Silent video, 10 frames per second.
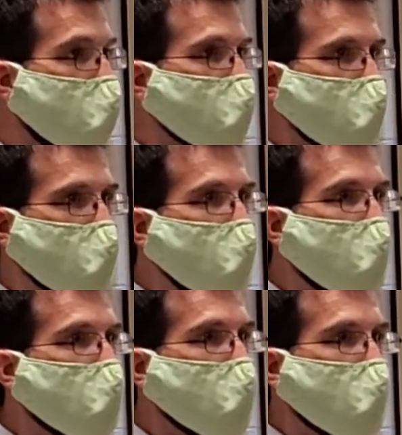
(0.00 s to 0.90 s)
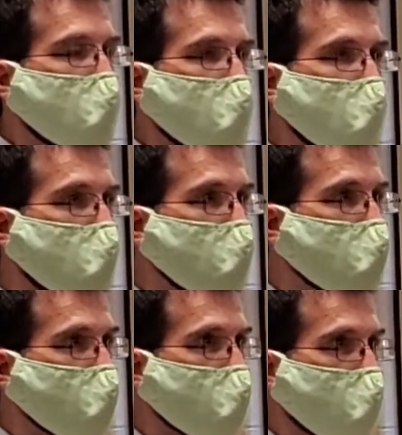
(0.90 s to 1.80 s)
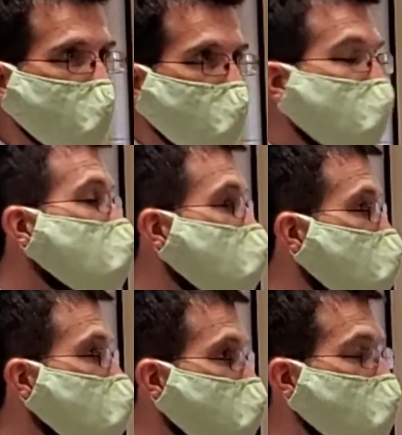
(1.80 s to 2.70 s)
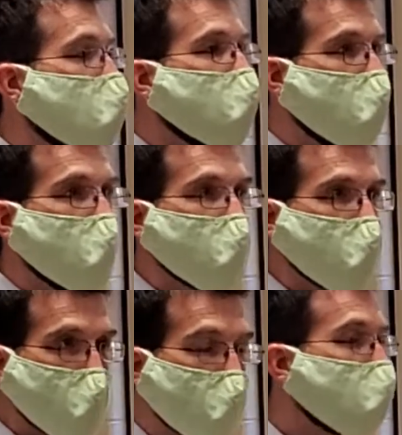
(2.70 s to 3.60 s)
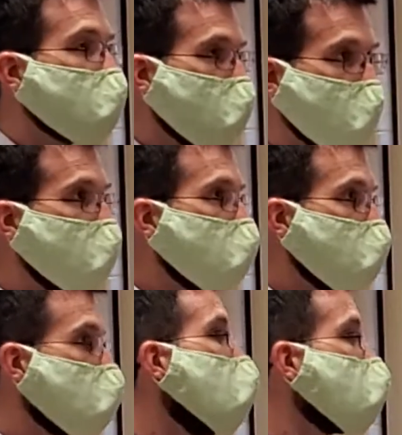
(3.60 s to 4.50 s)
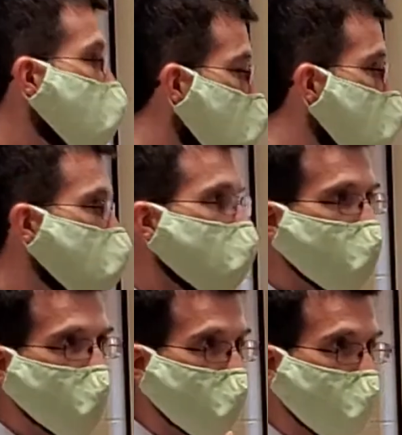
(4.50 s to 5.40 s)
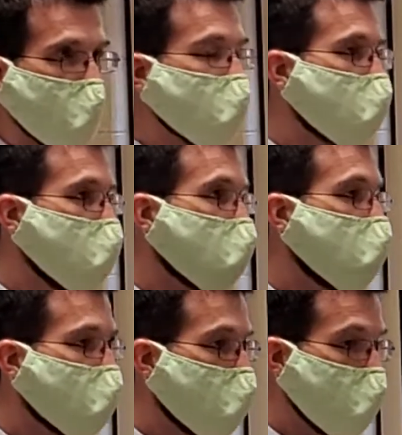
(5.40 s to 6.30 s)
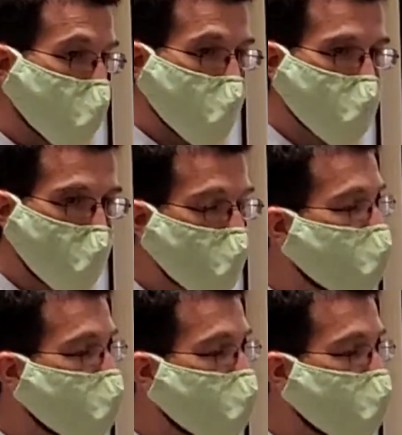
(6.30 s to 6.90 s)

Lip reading: and Shia Muslims within their church, and they would cooperate and do their own thing. So that's